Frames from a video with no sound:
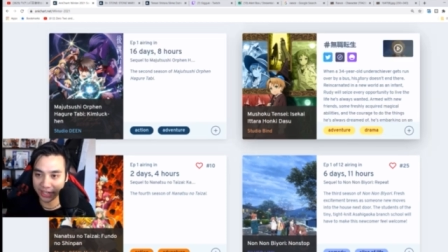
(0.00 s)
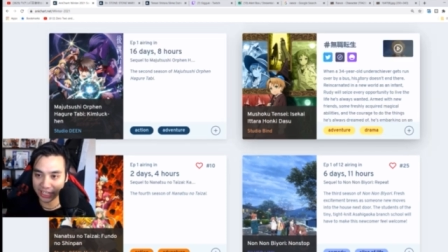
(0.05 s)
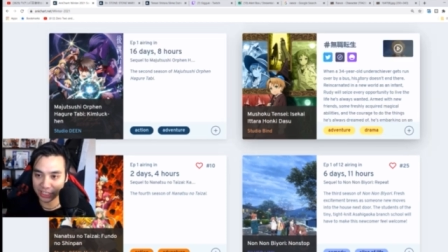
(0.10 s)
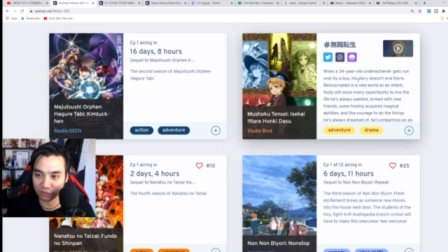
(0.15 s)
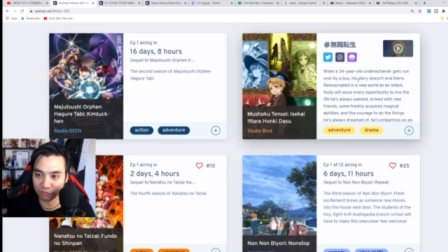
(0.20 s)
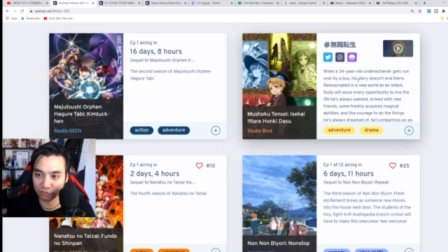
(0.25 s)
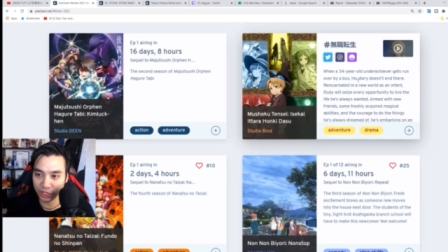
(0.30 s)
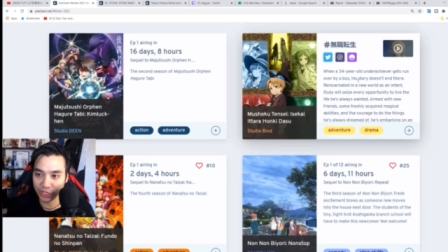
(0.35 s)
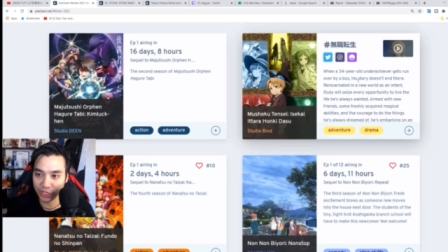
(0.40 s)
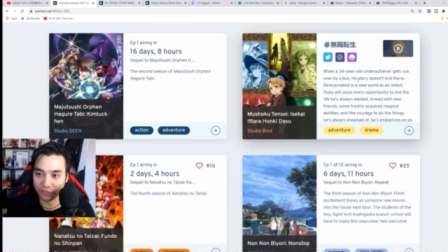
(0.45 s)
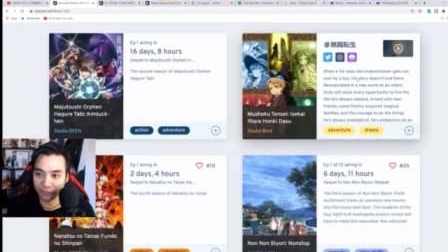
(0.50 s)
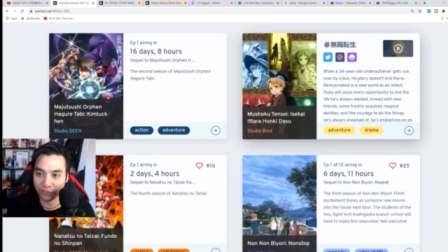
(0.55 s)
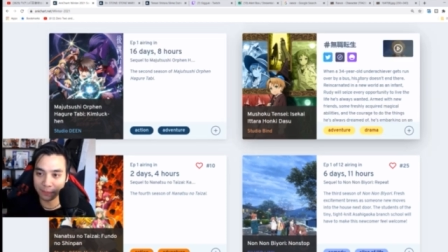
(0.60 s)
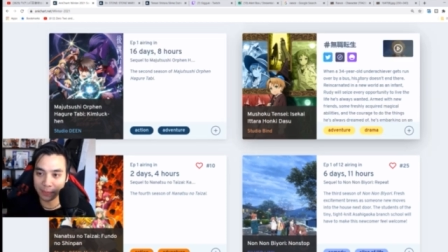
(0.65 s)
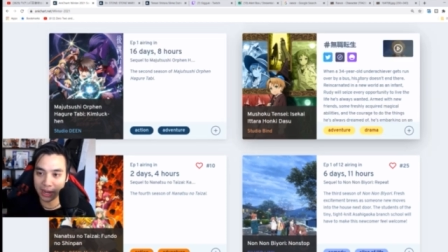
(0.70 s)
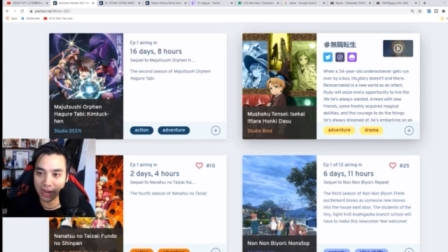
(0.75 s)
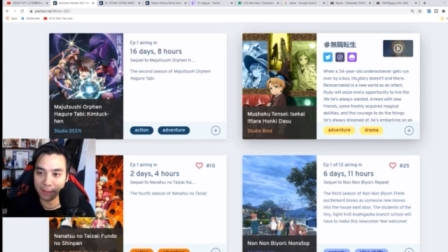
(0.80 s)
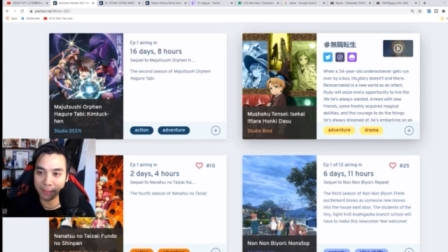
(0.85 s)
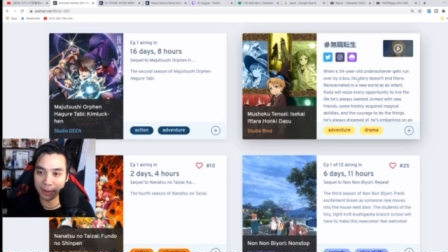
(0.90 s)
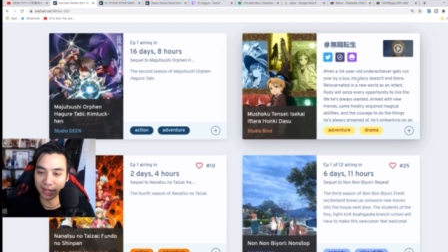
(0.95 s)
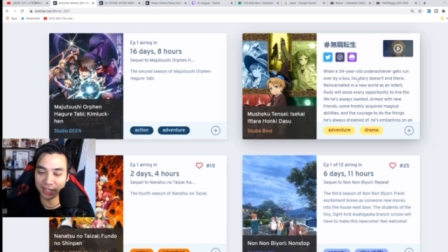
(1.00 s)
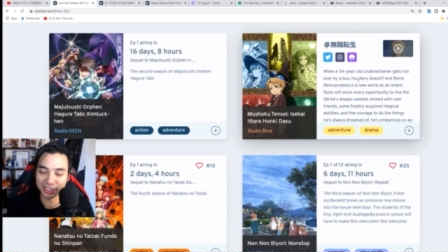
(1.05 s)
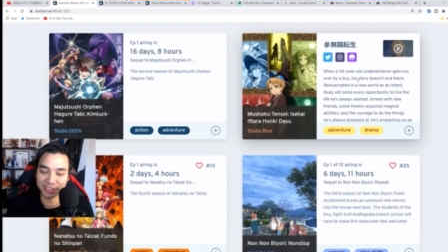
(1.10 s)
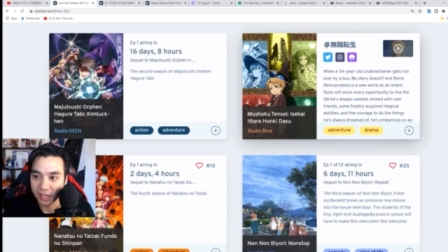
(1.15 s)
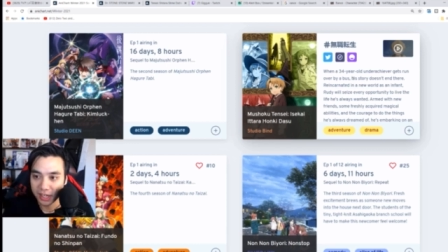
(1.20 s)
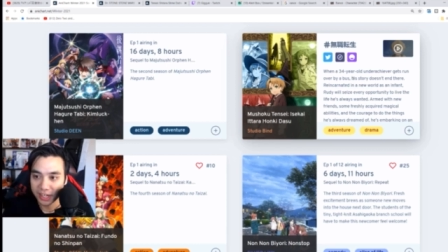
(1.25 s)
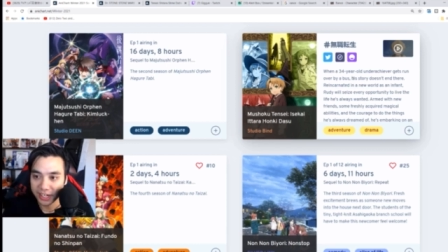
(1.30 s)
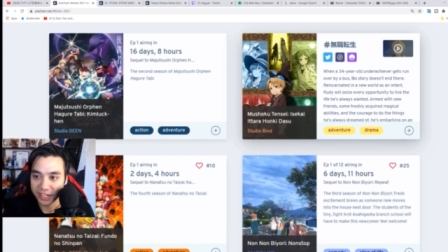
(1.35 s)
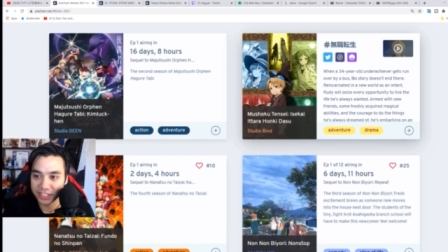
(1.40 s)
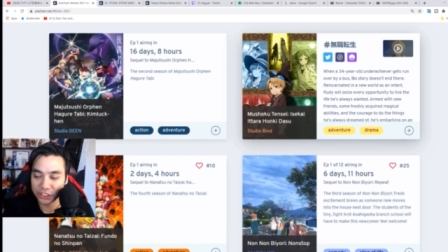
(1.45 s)
gets run over by a bus,
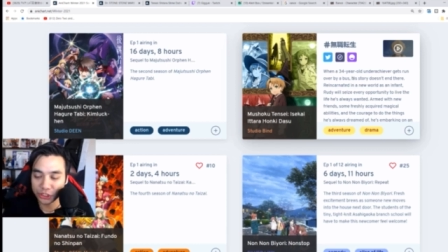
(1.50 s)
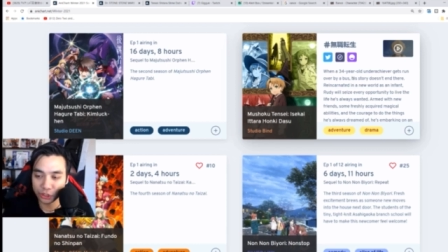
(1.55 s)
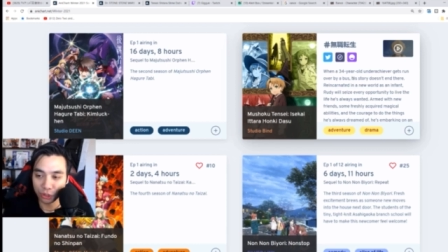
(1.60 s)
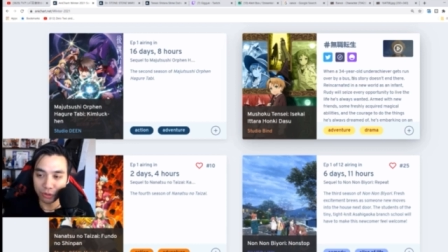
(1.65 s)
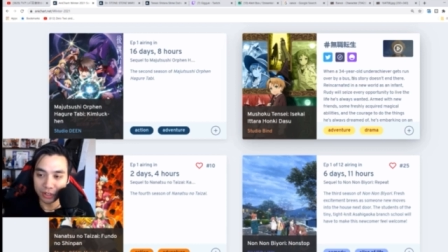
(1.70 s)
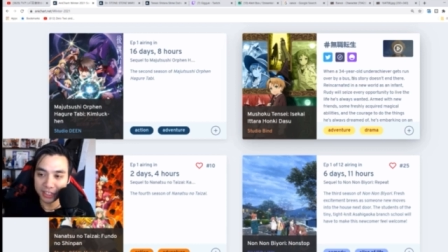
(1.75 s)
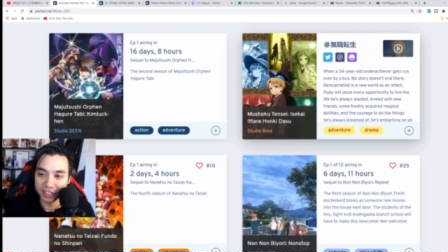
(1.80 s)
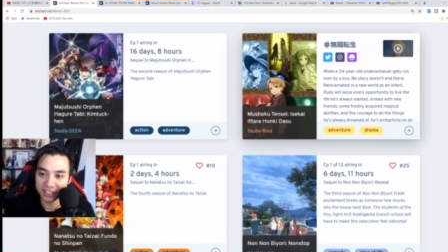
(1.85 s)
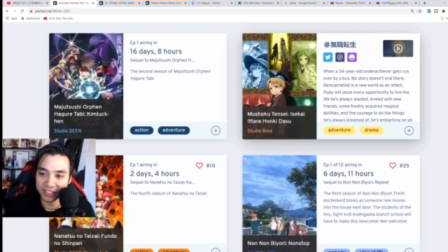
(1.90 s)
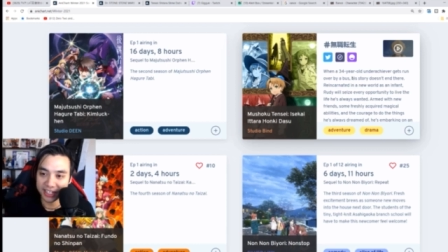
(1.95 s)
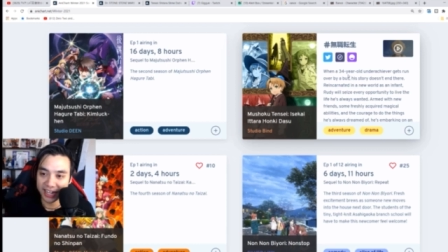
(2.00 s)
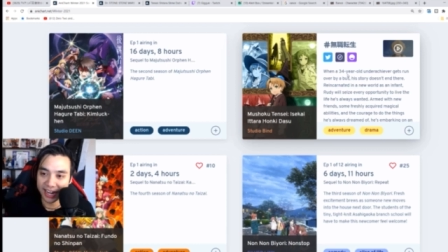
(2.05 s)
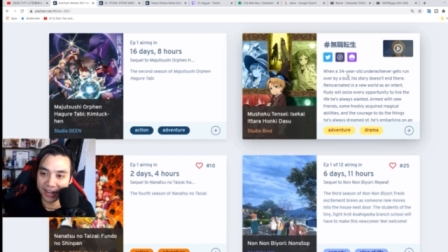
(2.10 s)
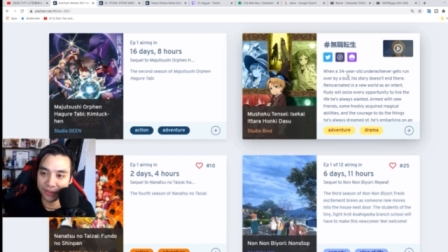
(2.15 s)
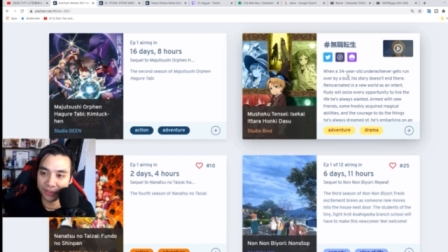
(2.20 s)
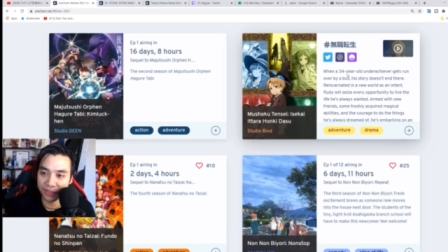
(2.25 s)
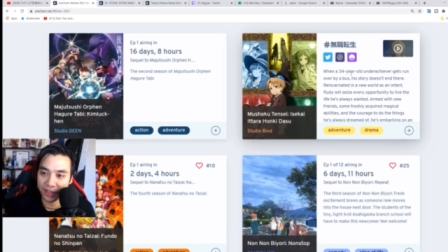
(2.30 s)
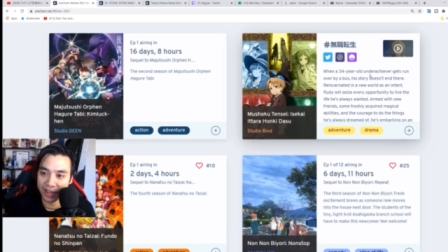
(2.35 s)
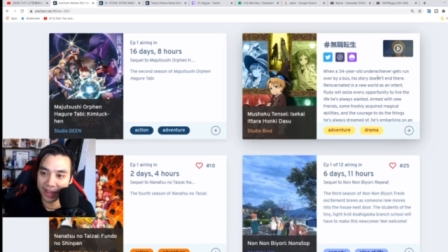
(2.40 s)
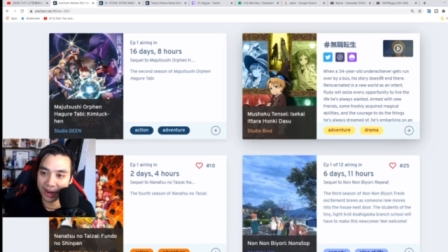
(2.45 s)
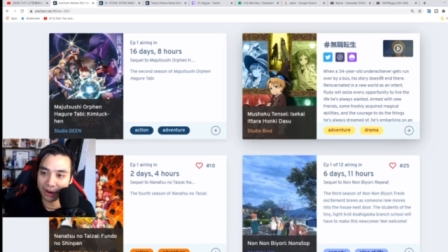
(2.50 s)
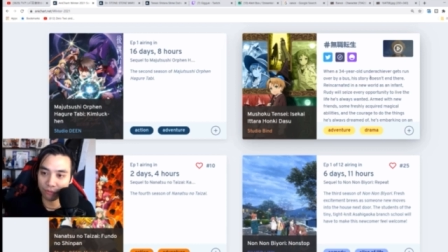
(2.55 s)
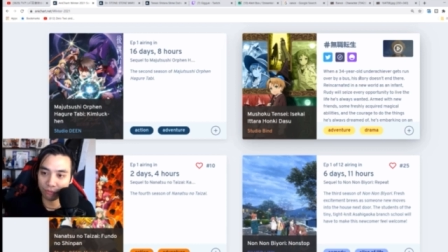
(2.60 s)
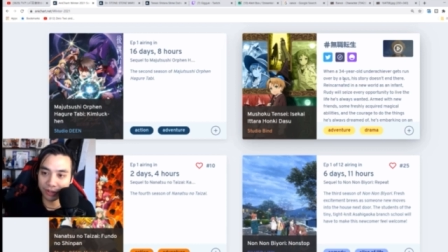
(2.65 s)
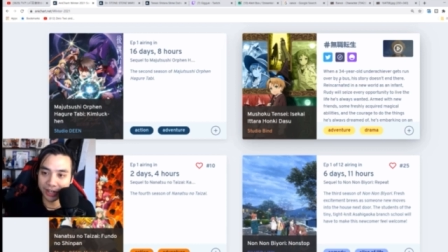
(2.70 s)
his story doesn't end there.